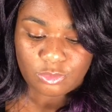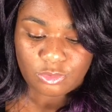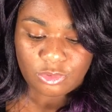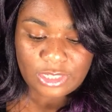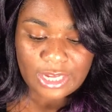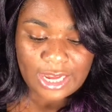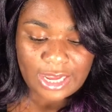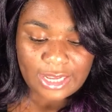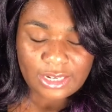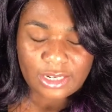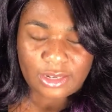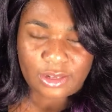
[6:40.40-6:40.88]

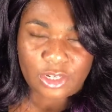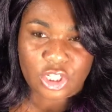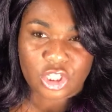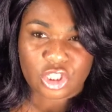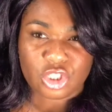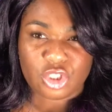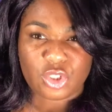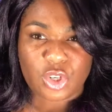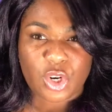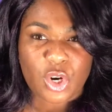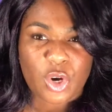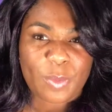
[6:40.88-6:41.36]
kind of
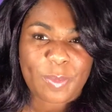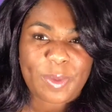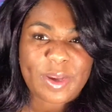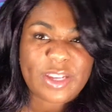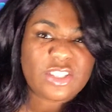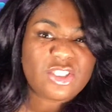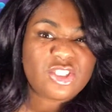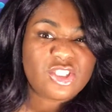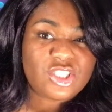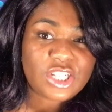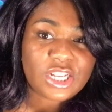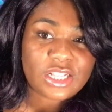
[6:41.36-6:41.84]
control
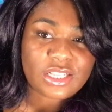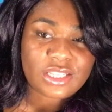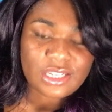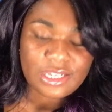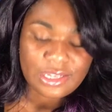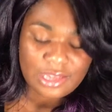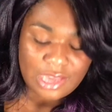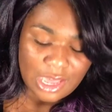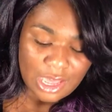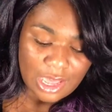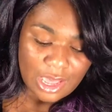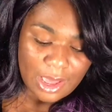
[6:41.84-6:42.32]
paste
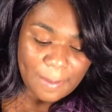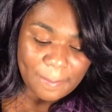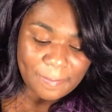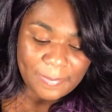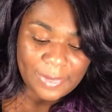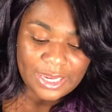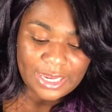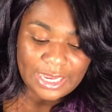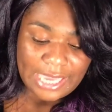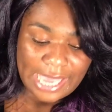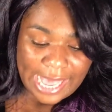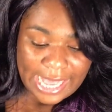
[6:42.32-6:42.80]
jelly,
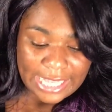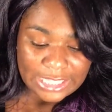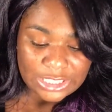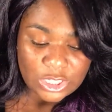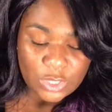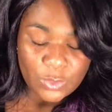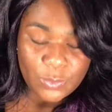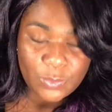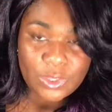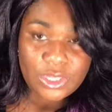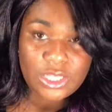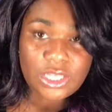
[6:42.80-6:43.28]
but it has
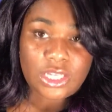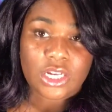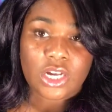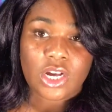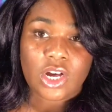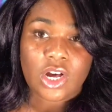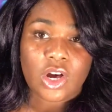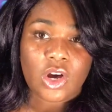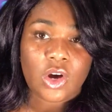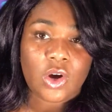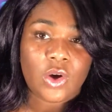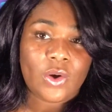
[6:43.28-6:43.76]
a really good
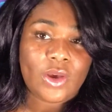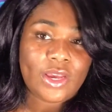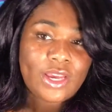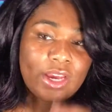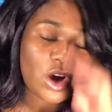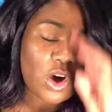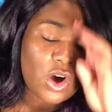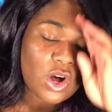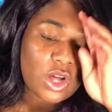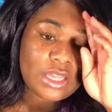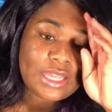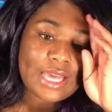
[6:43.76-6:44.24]
hold, and
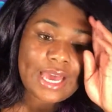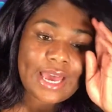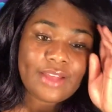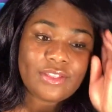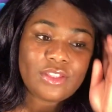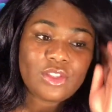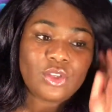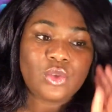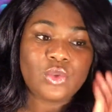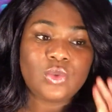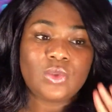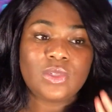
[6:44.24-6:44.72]
all I have
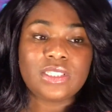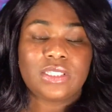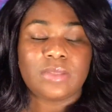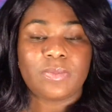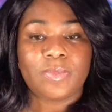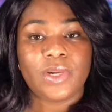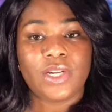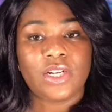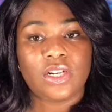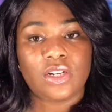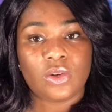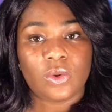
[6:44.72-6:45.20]
to do is
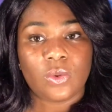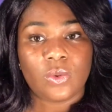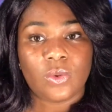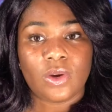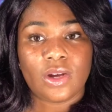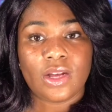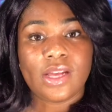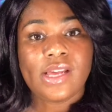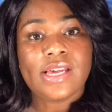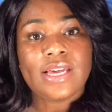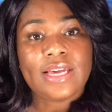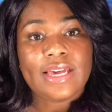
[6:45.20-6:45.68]
put it
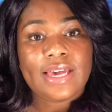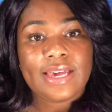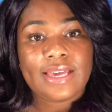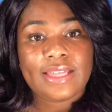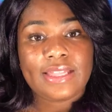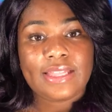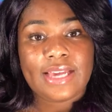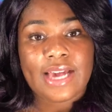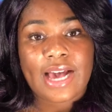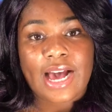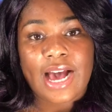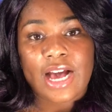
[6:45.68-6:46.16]
on,
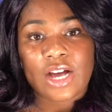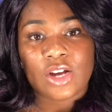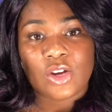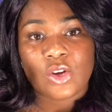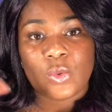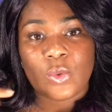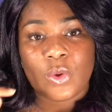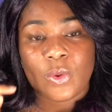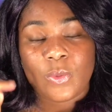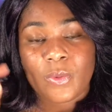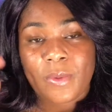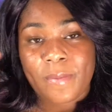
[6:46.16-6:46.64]
and then I
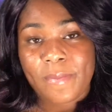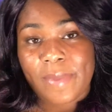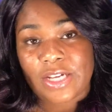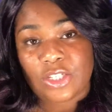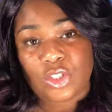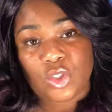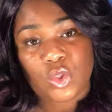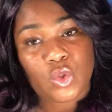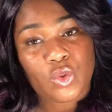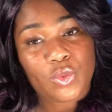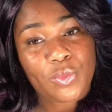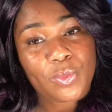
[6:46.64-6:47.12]
go in with my
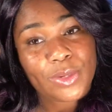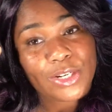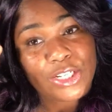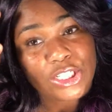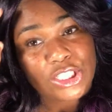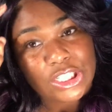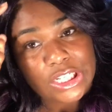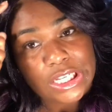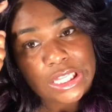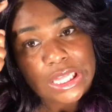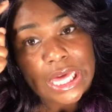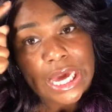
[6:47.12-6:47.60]

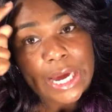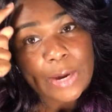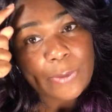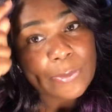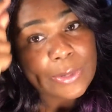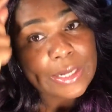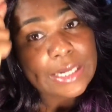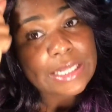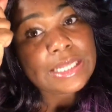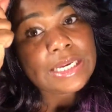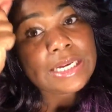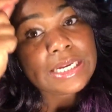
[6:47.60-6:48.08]
toothbrush and like
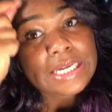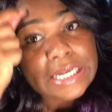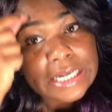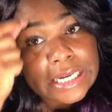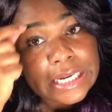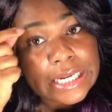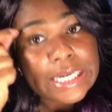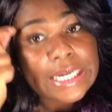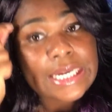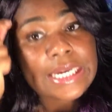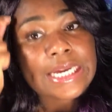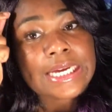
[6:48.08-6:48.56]
really
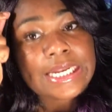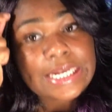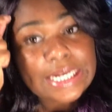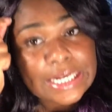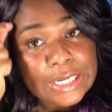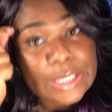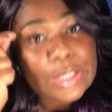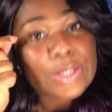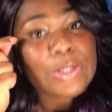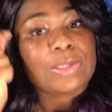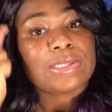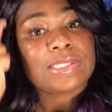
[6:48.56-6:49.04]
get
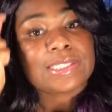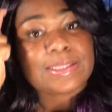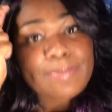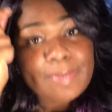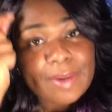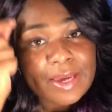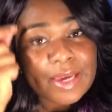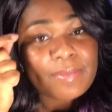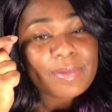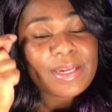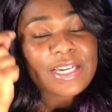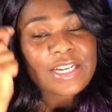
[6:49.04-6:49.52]
in those
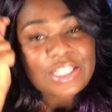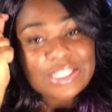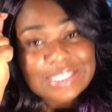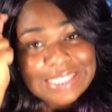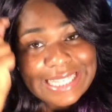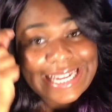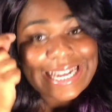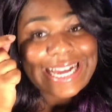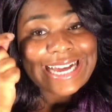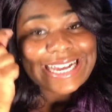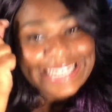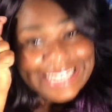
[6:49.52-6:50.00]
baby hairs,
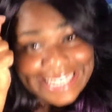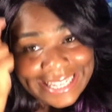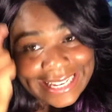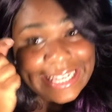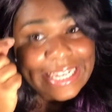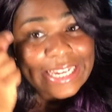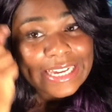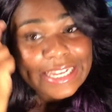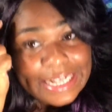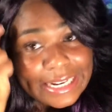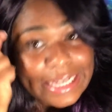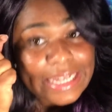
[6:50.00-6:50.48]
like I
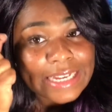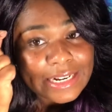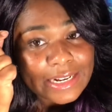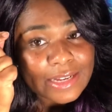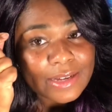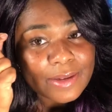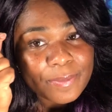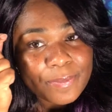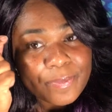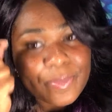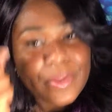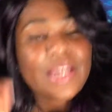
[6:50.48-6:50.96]
get in
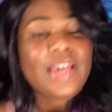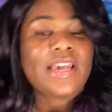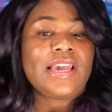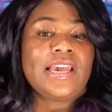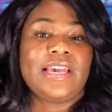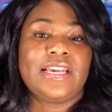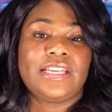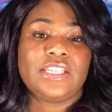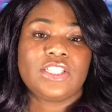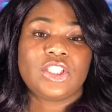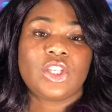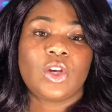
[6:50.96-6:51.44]
them.
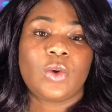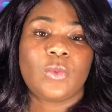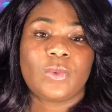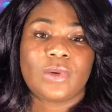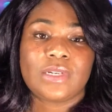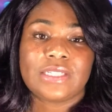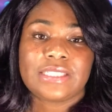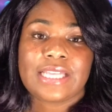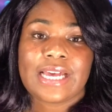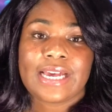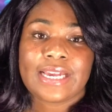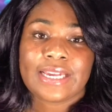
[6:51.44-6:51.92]
And so
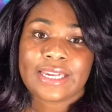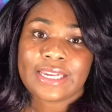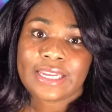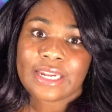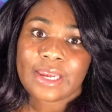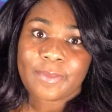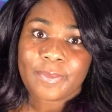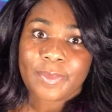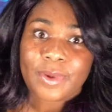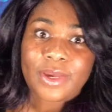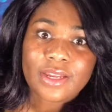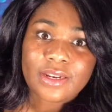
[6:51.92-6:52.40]
once I get
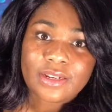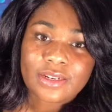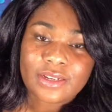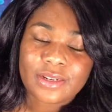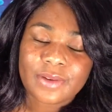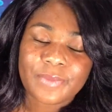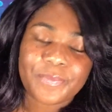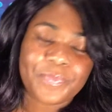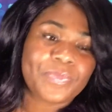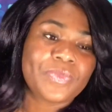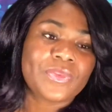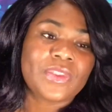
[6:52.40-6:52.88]
up in
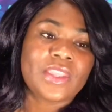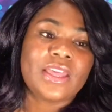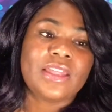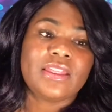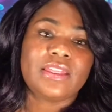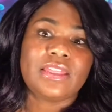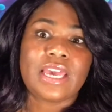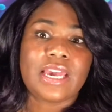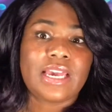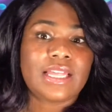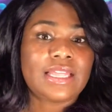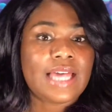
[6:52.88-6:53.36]
them,
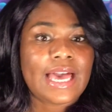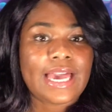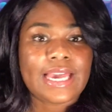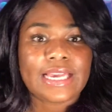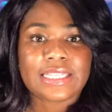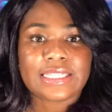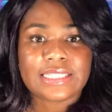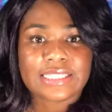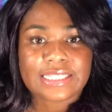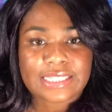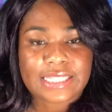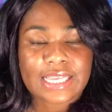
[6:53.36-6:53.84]
they
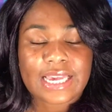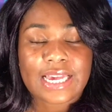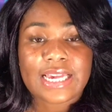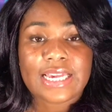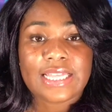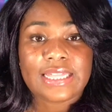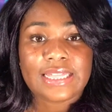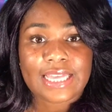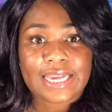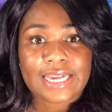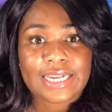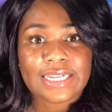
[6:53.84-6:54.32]
like
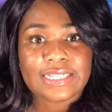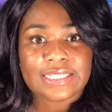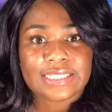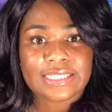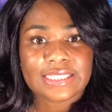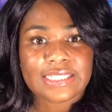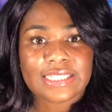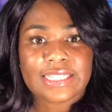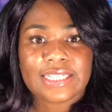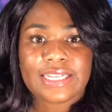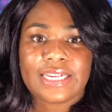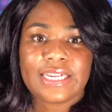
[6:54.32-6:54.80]
stay laid and
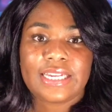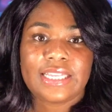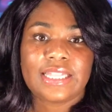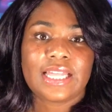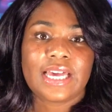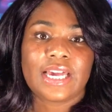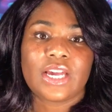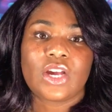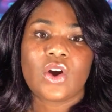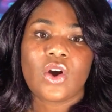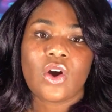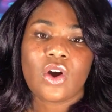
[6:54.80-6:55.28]
slayed
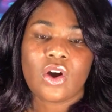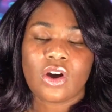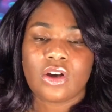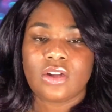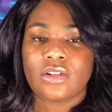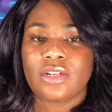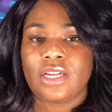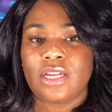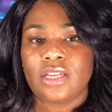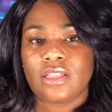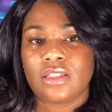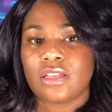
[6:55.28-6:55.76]
like all
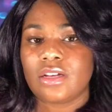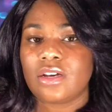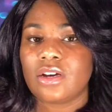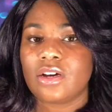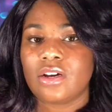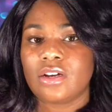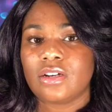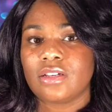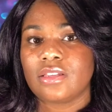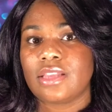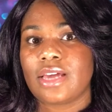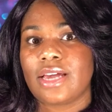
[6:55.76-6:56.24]
day
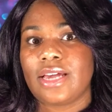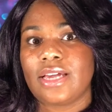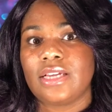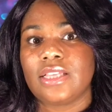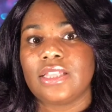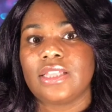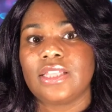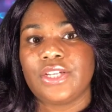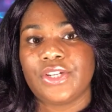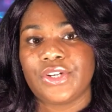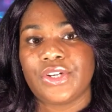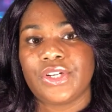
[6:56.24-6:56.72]
long. Like
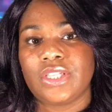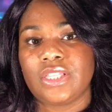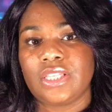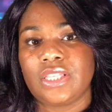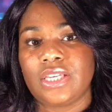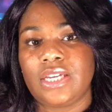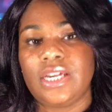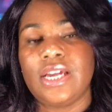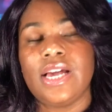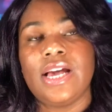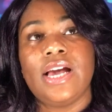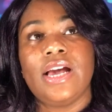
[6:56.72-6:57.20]

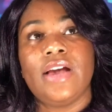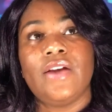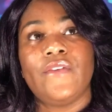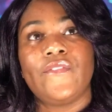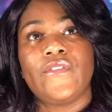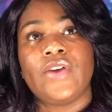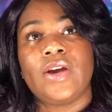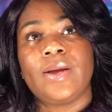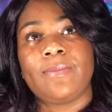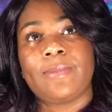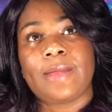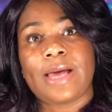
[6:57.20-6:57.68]
literally
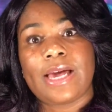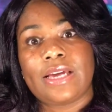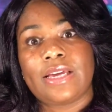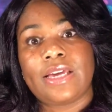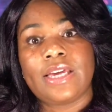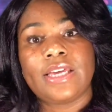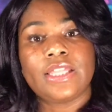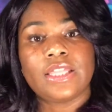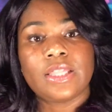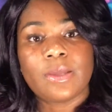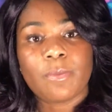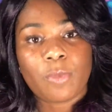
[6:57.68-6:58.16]
from like
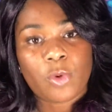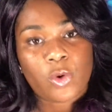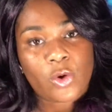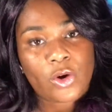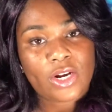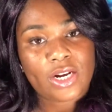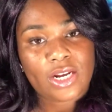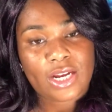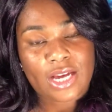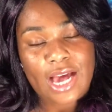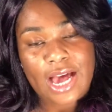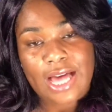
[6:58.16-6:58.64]
in the
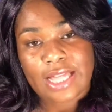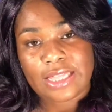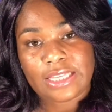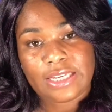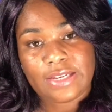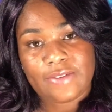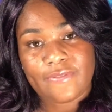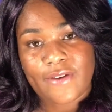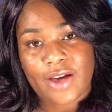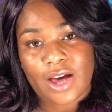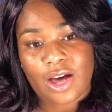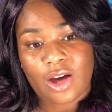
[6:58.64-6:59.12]
morning, I
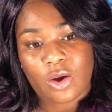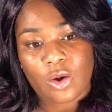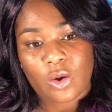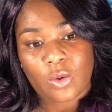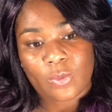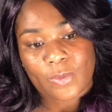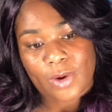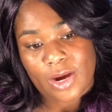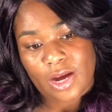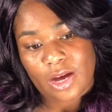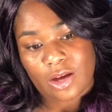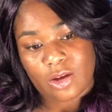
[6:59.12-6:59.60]
leave out
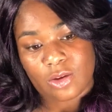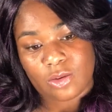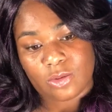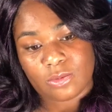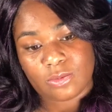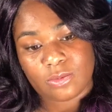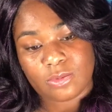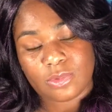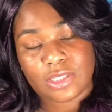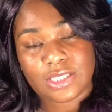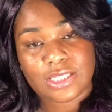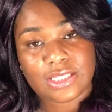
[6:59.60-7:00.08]

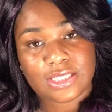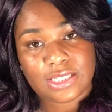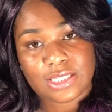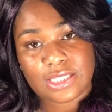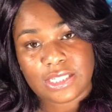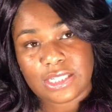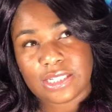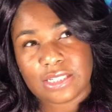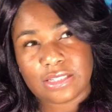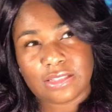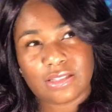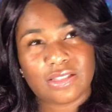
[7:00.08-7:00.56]
around
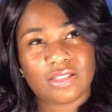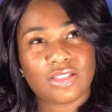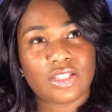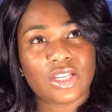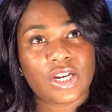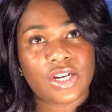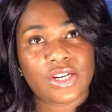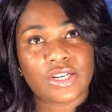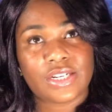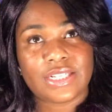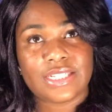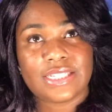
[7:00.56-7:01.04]

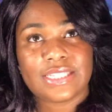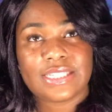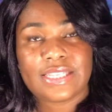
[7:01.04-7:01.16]
6:30,